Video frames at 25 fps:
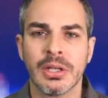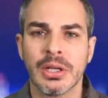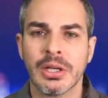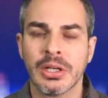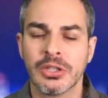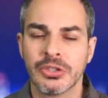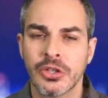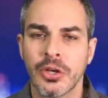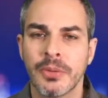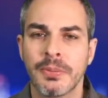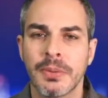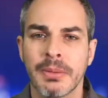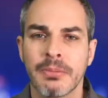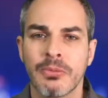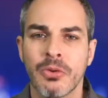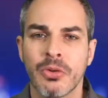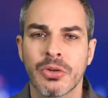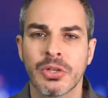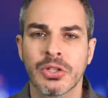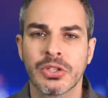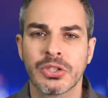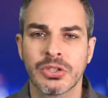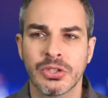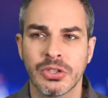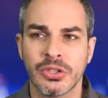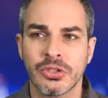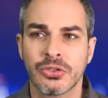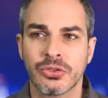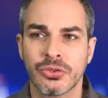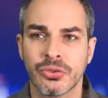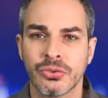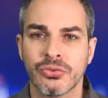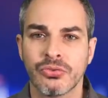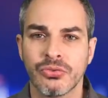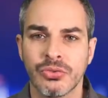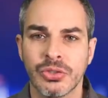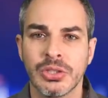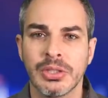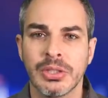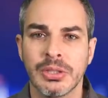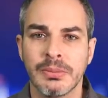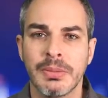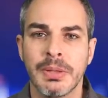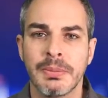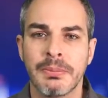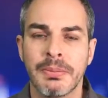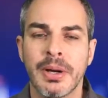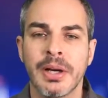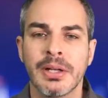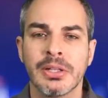Xpeng Motors needs to really be
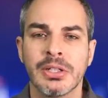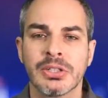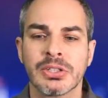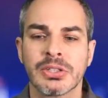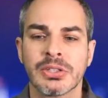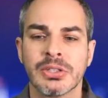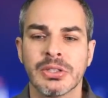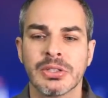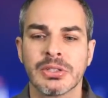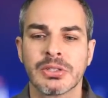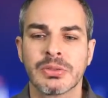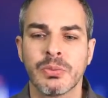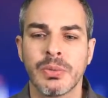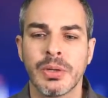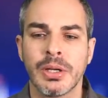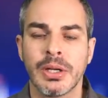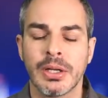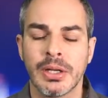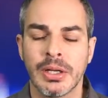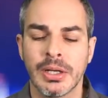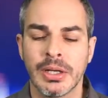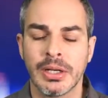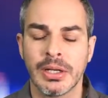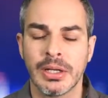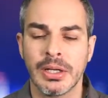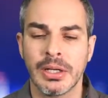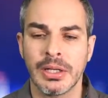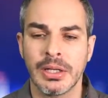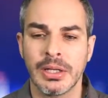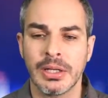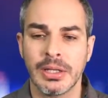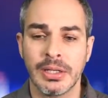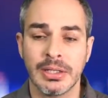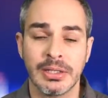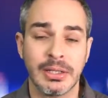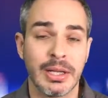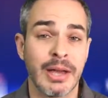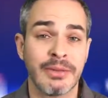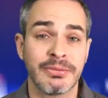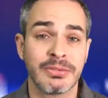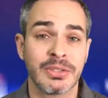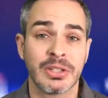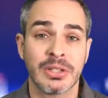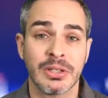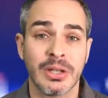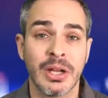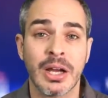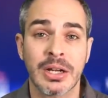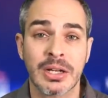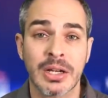punished this way
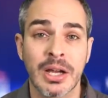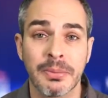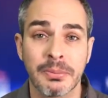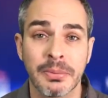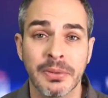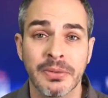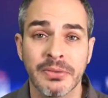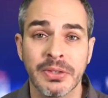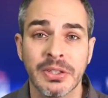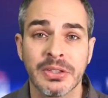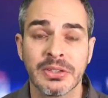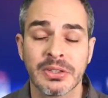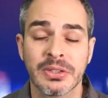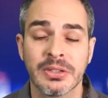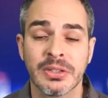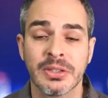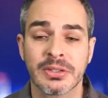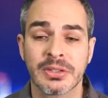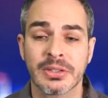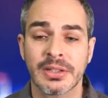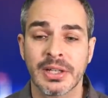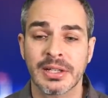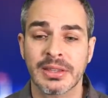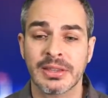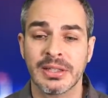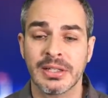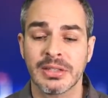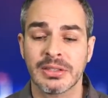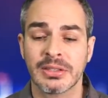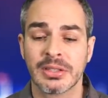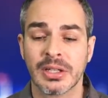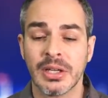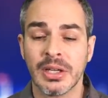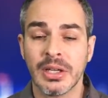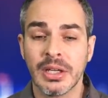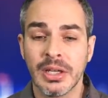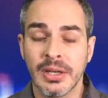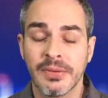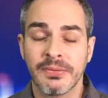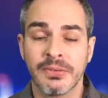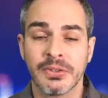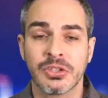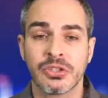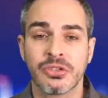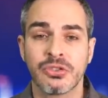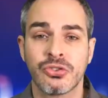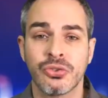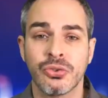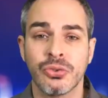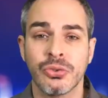after a couple of incidents like this, if it's
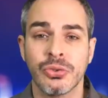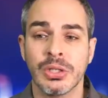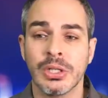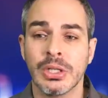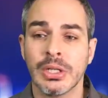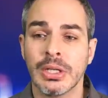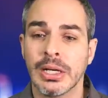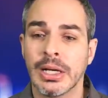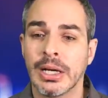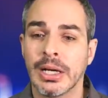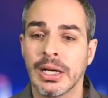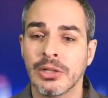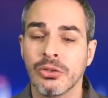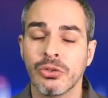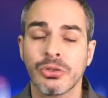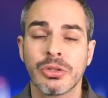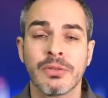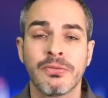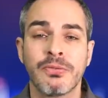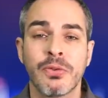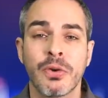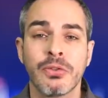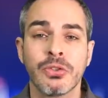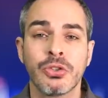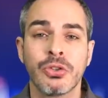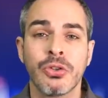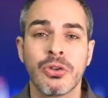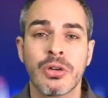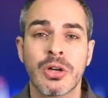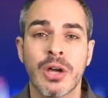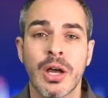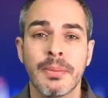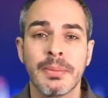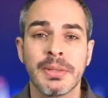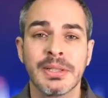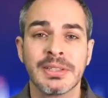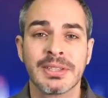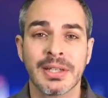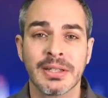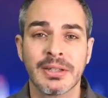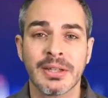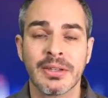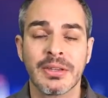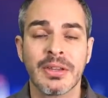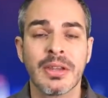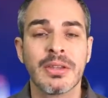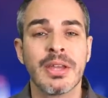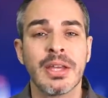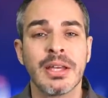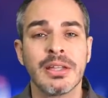true? Looking forward to your comments. Other
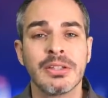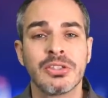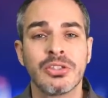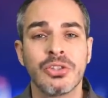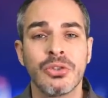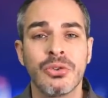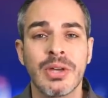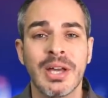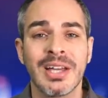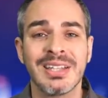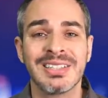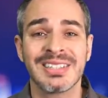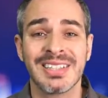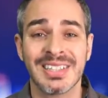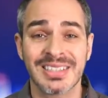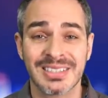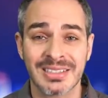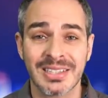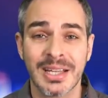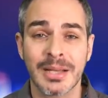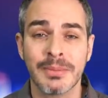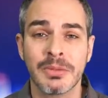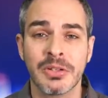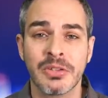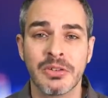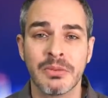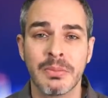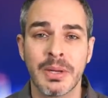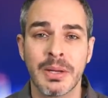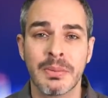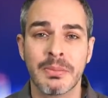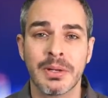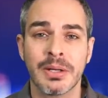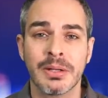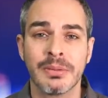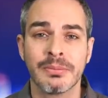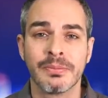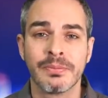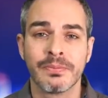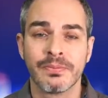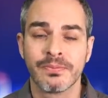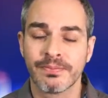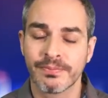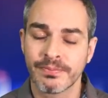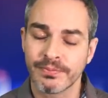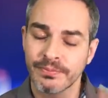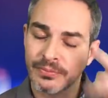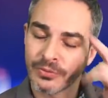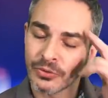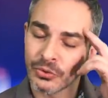than that, see you guys next time. And remember
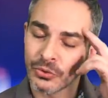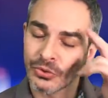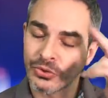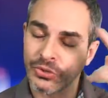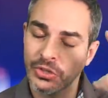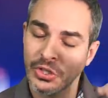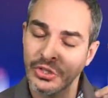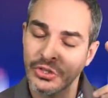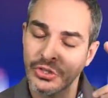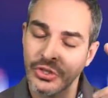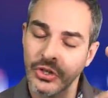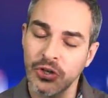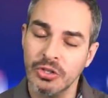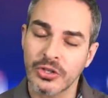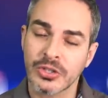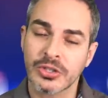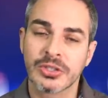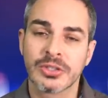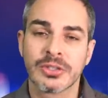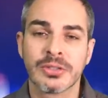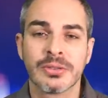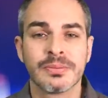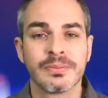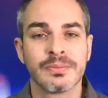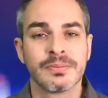to stay charged.